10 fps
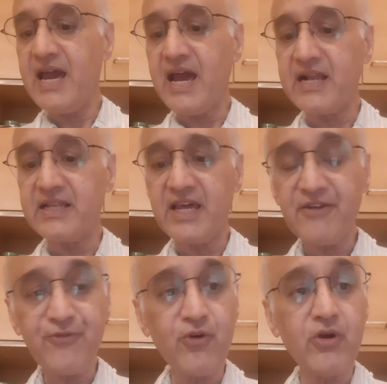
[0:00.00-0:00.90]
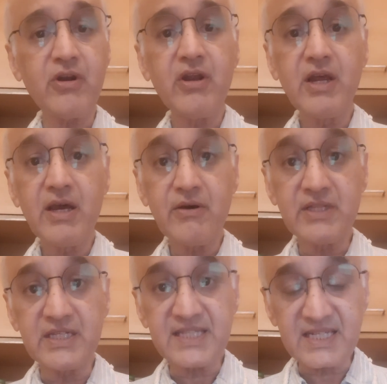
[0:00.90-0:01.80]
and therefore
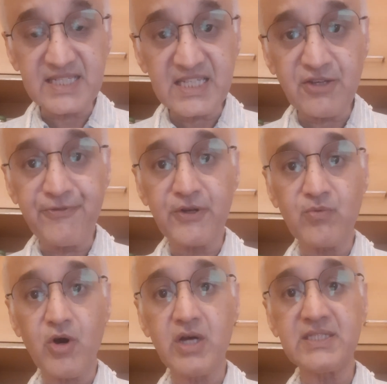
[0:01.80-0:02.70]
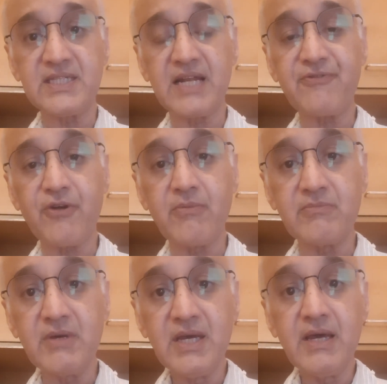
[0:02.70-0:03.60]
the success of it was that
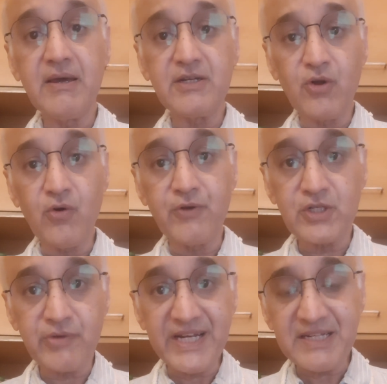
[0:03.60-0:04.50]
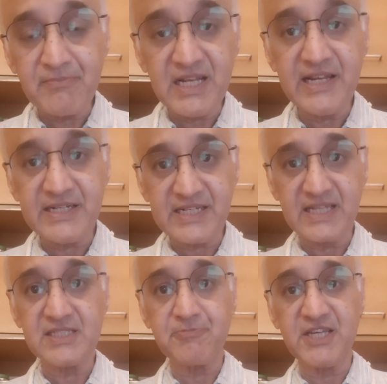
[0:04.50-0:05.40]
from over 20 million
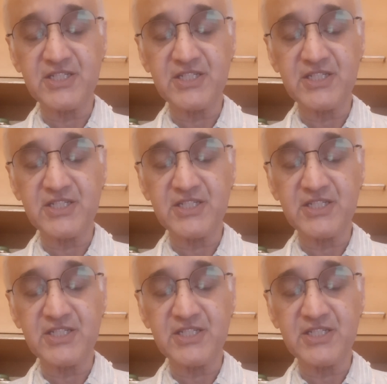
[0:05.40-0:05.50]
tons being